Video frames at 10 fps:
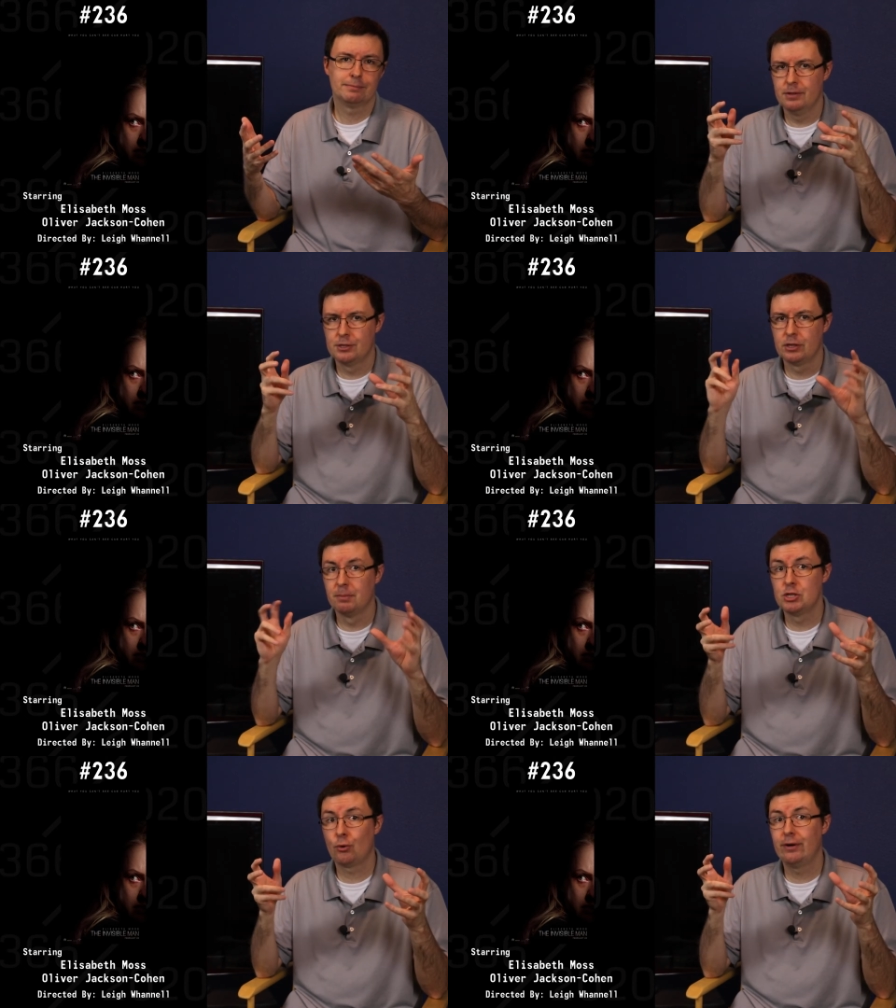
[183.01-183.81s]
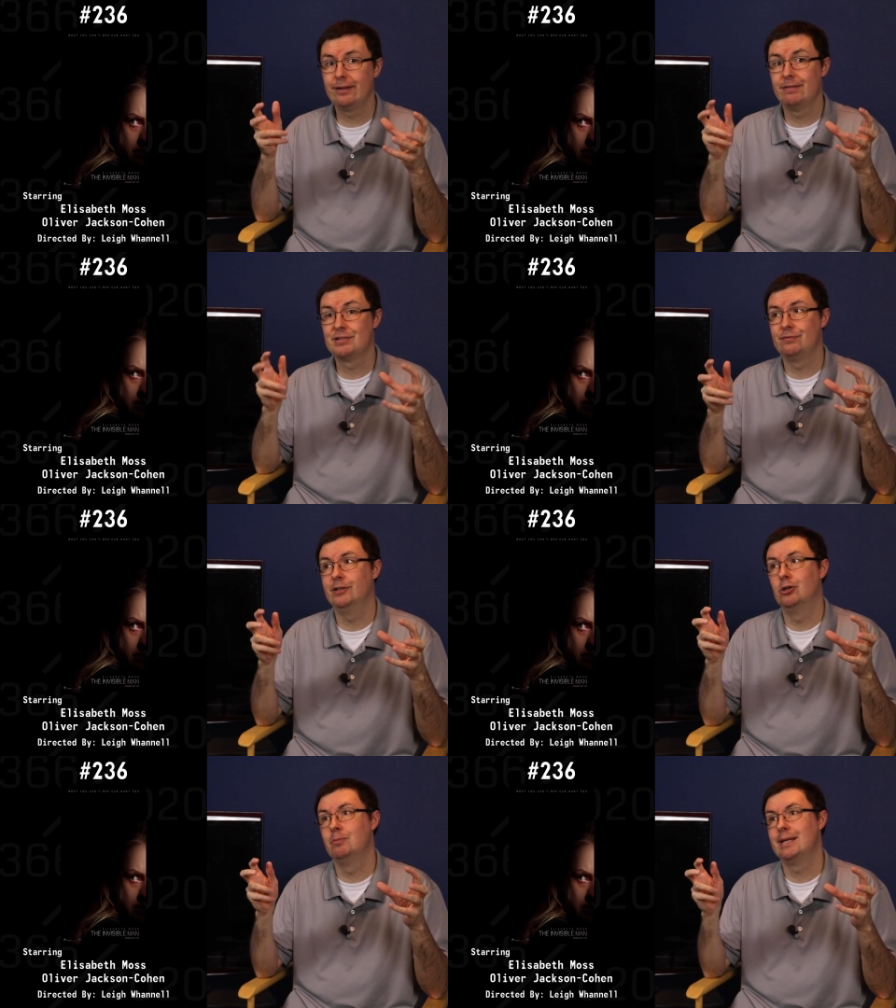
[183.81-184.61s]
So the majority of this
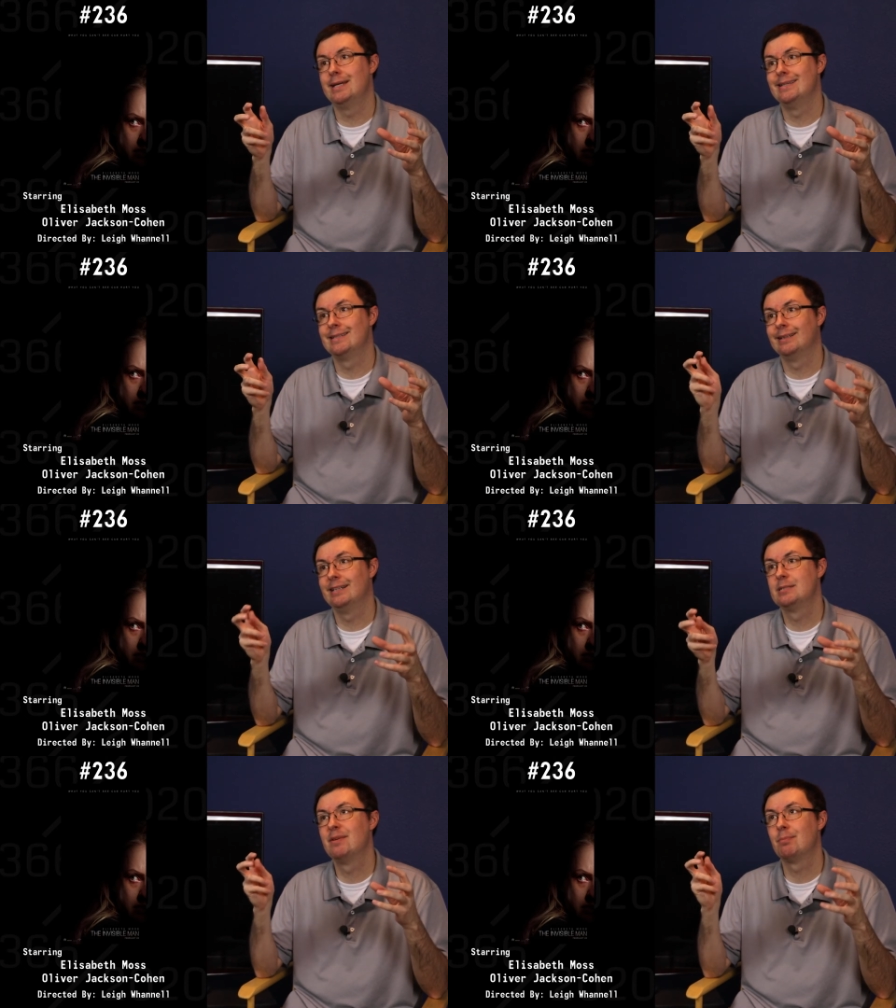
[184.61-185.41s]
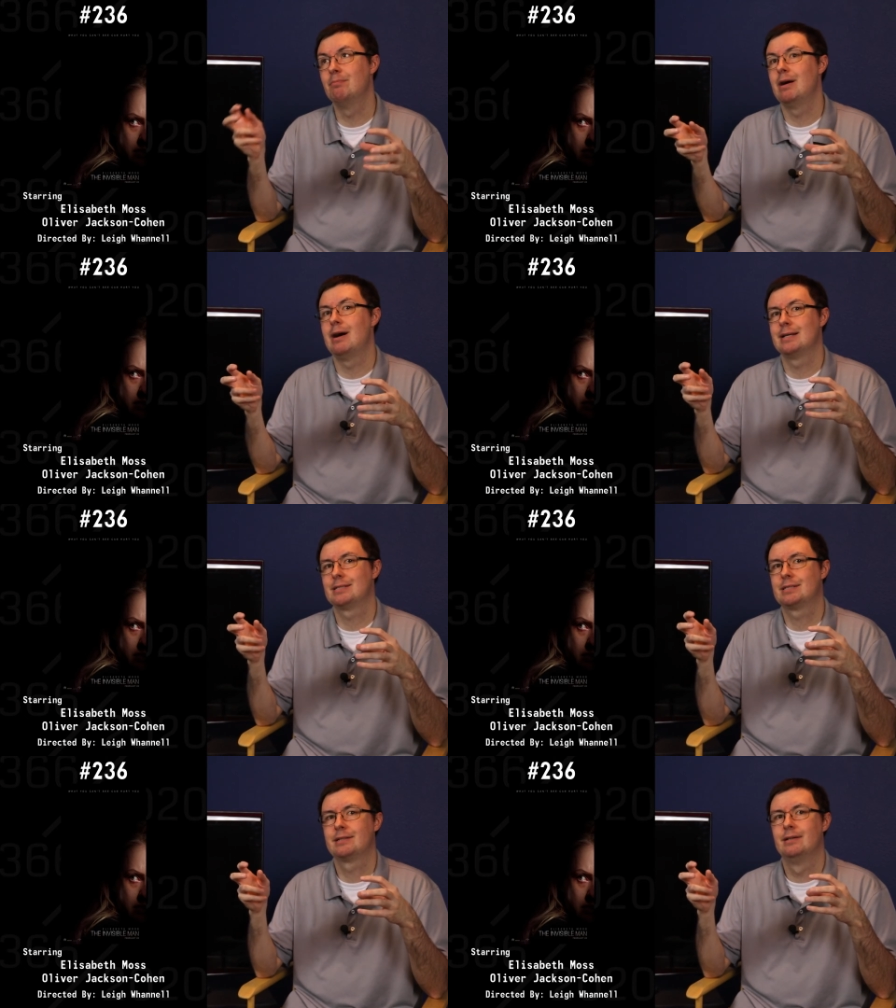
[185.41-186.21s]
film is Elisabeth
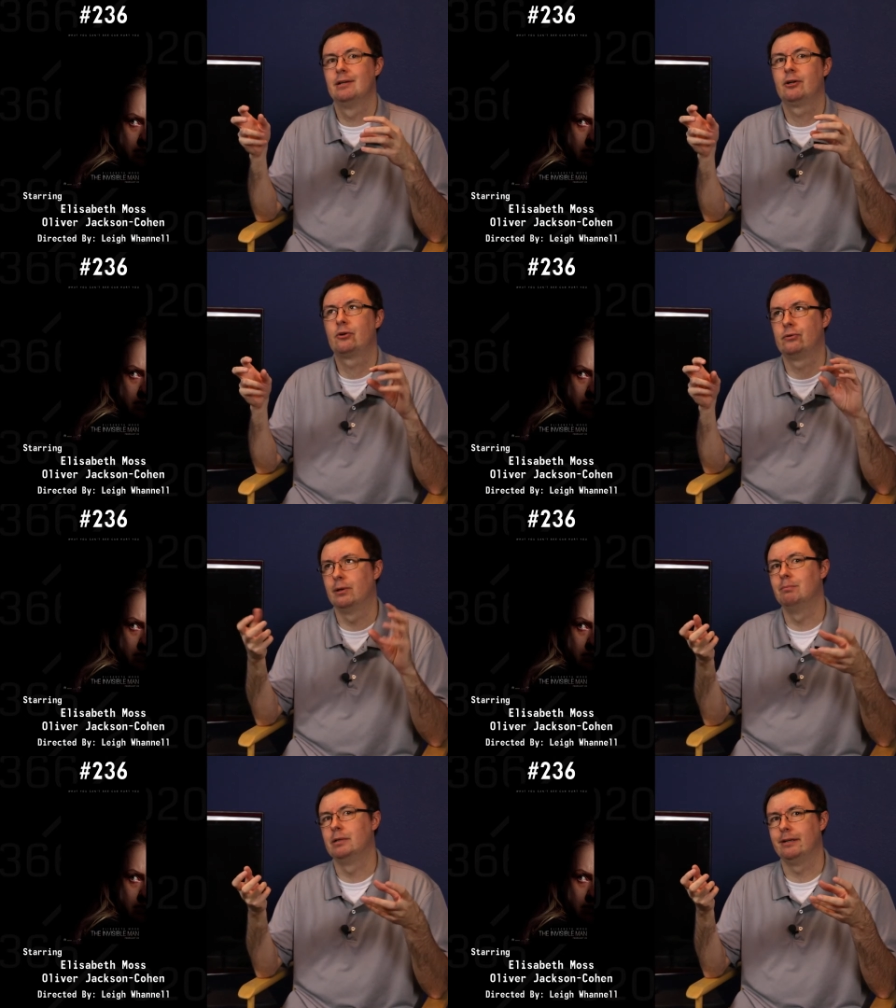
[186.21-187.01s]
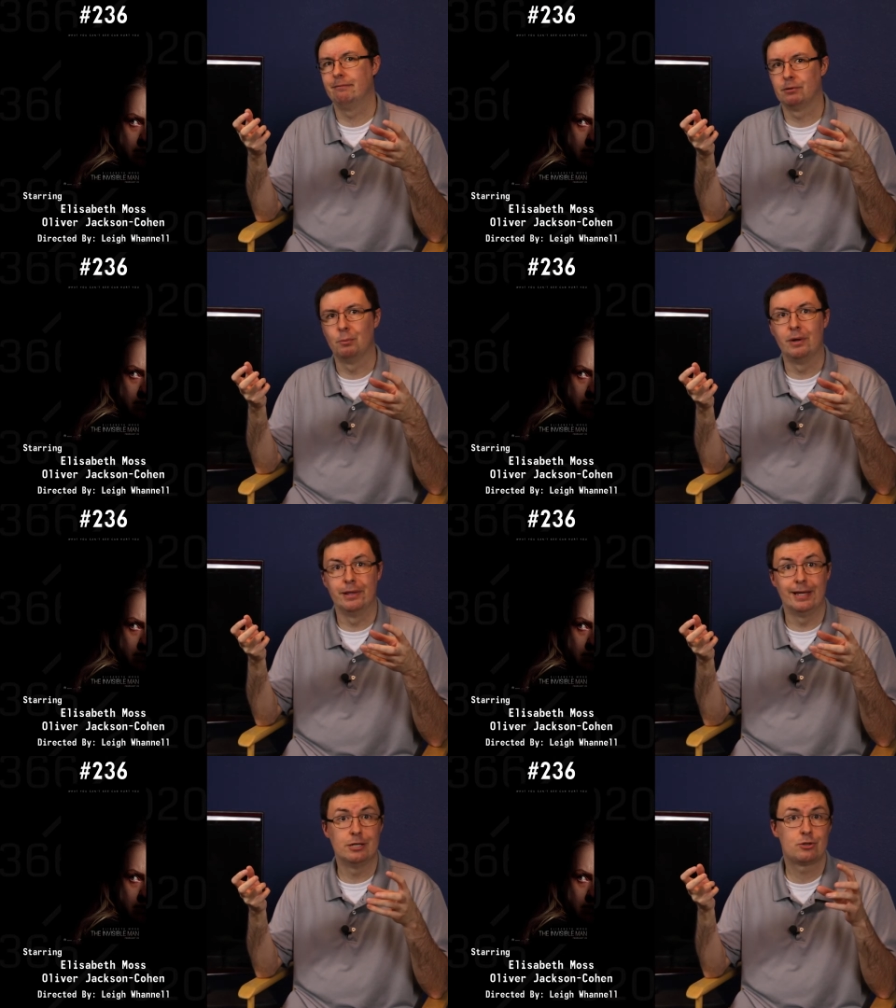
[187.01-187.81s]
Moss crumbling from
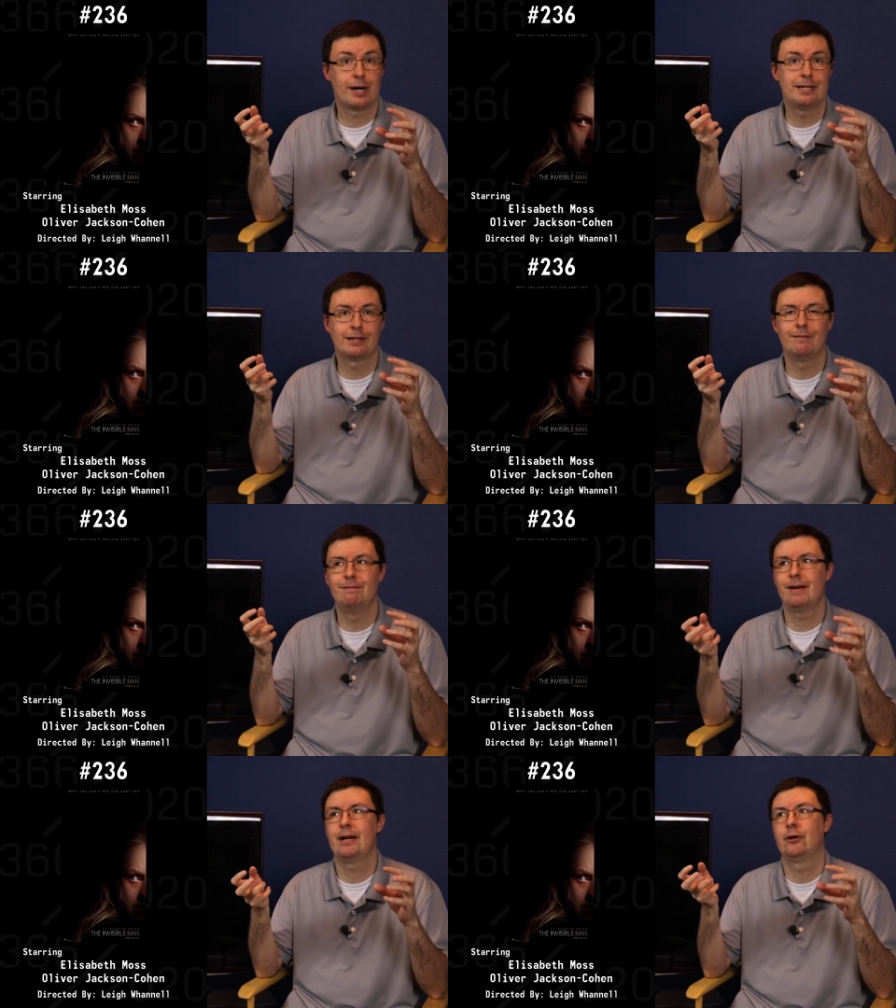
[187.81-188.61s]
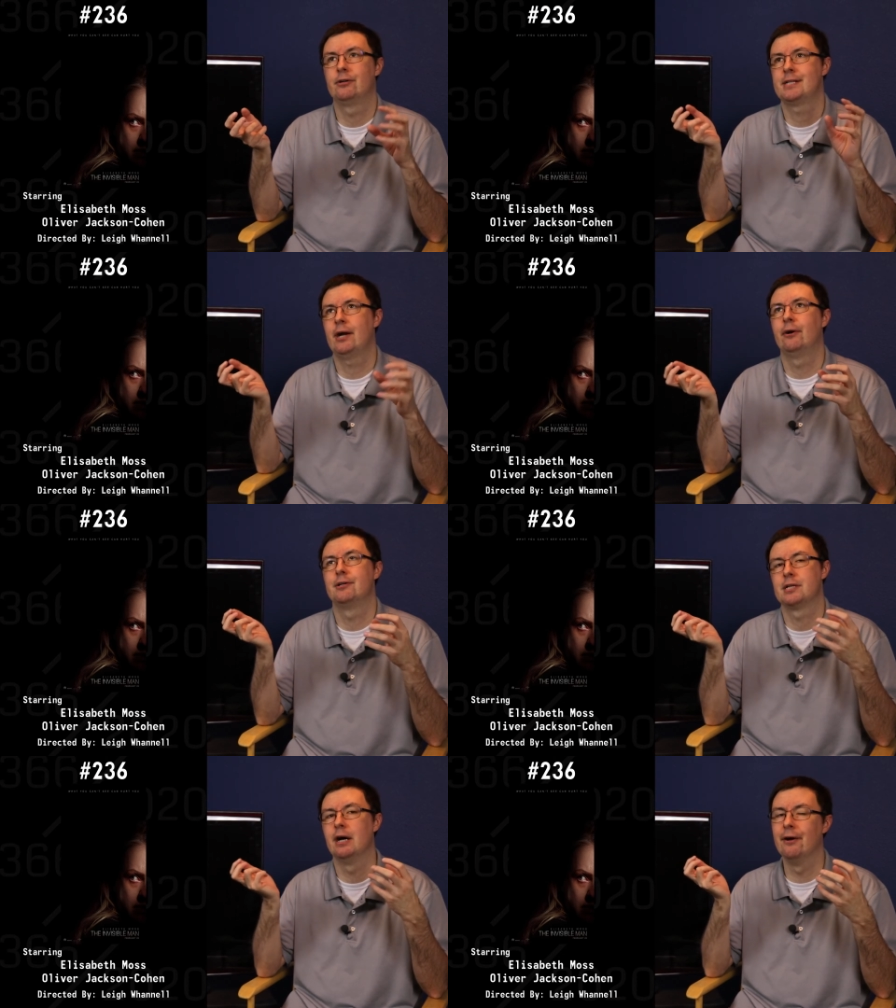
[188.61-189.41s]
within, trying to convey her terror
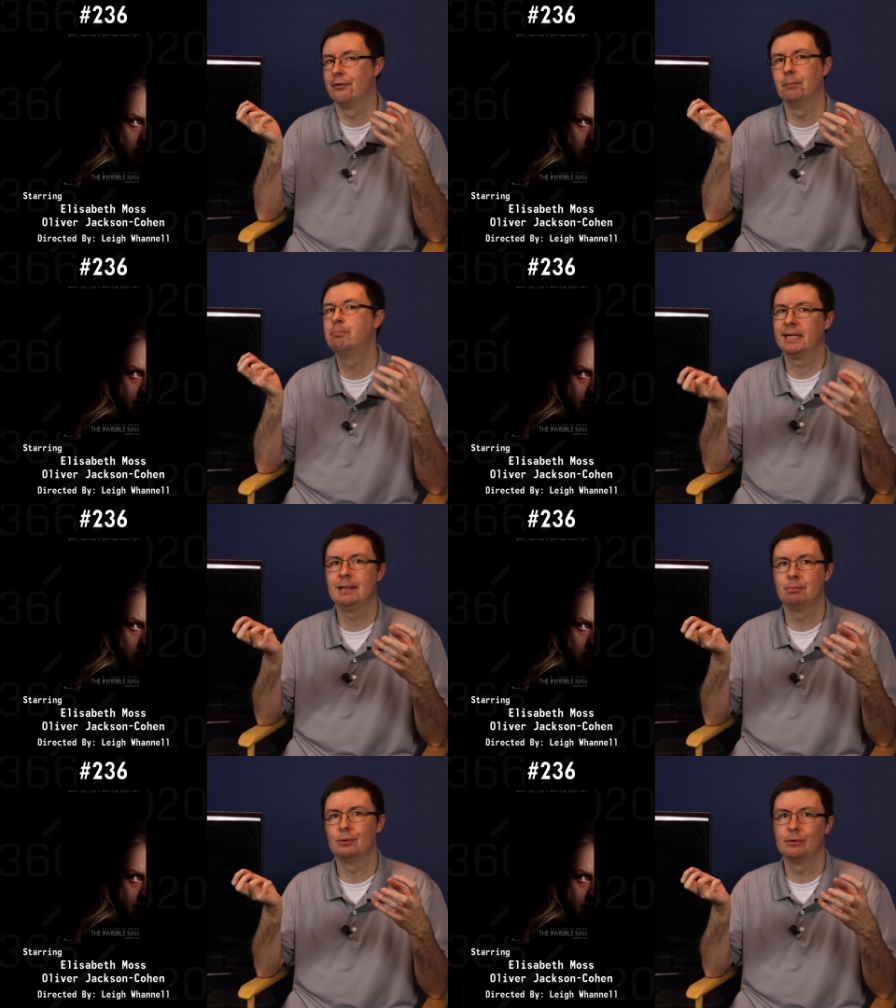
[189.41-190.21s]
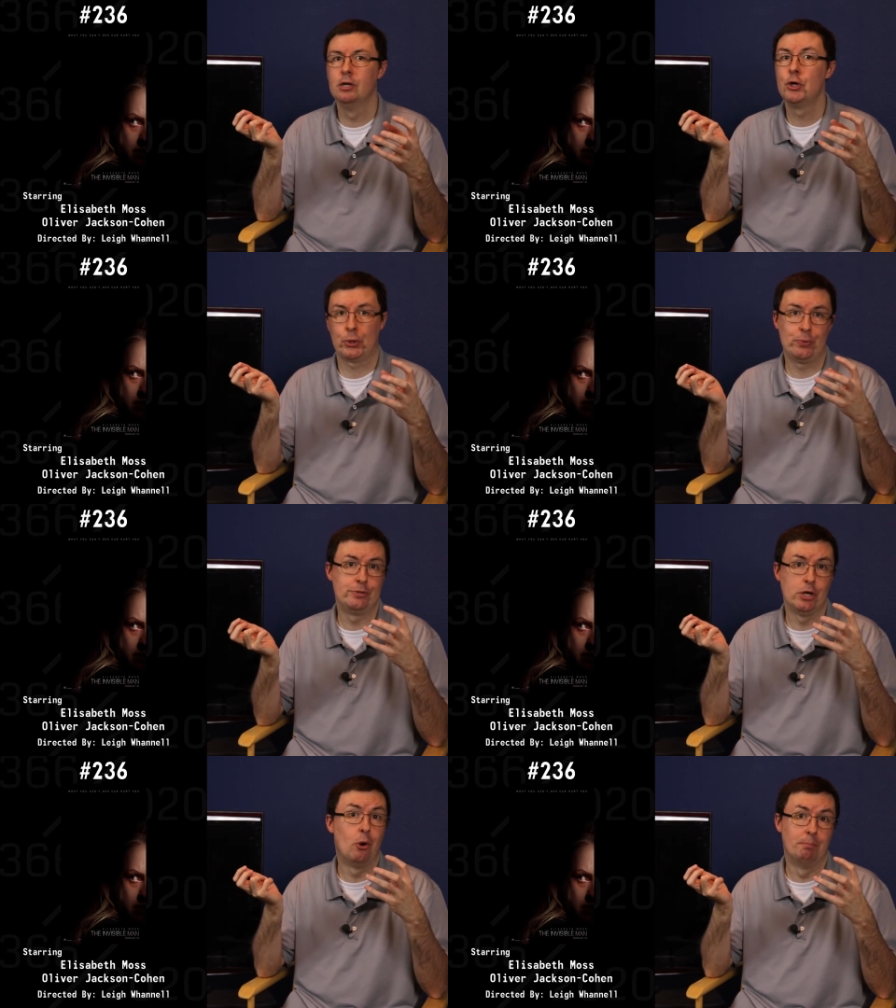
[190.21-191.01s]
to other people who
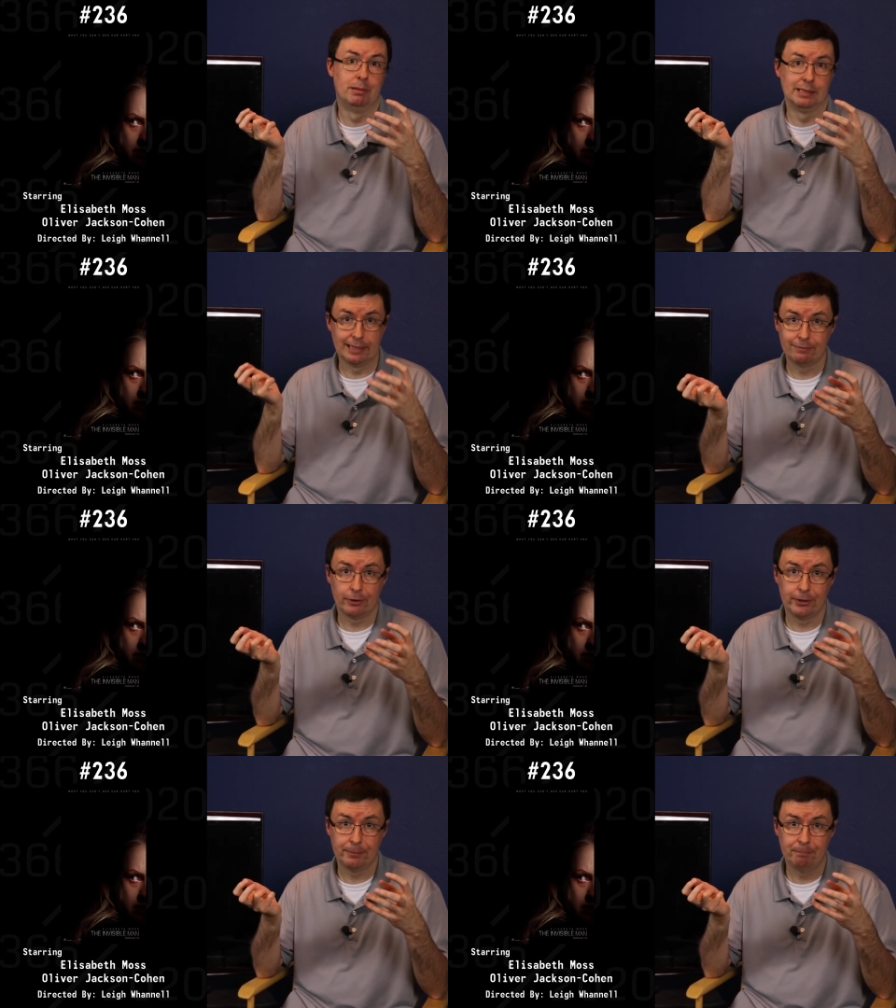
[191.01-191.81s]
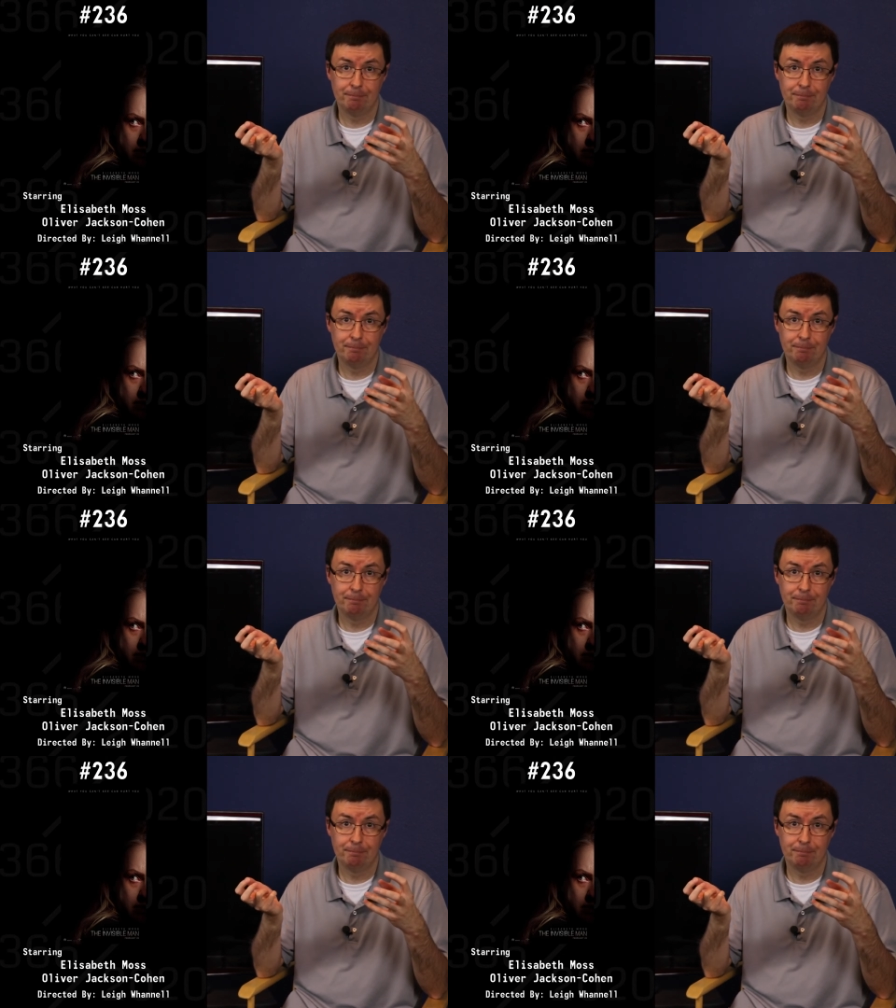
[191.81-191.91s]
don't believe her.